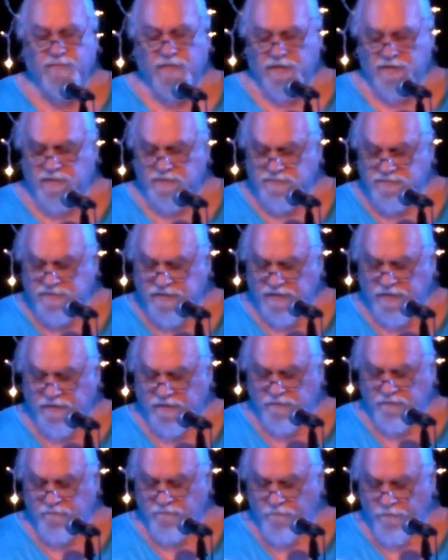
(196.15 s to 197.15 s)
It is
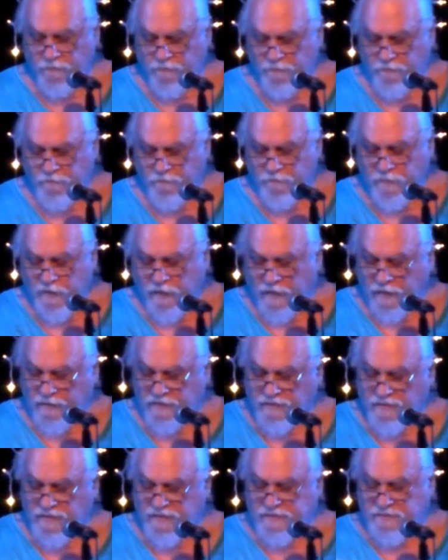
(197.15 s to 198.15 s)
done. I
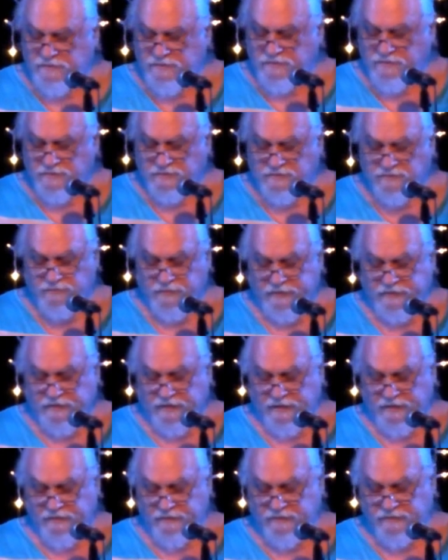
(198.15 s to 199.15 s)
cling to this great
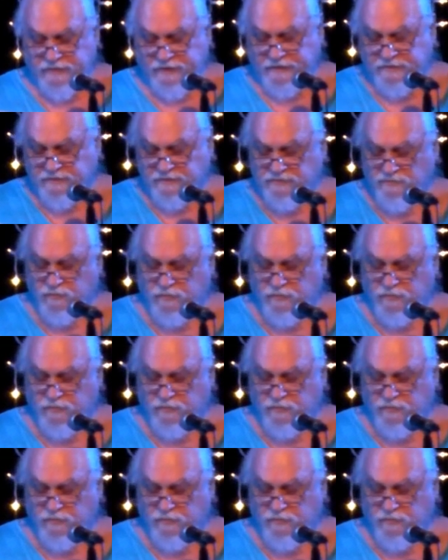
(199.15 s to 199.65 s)
iron gate as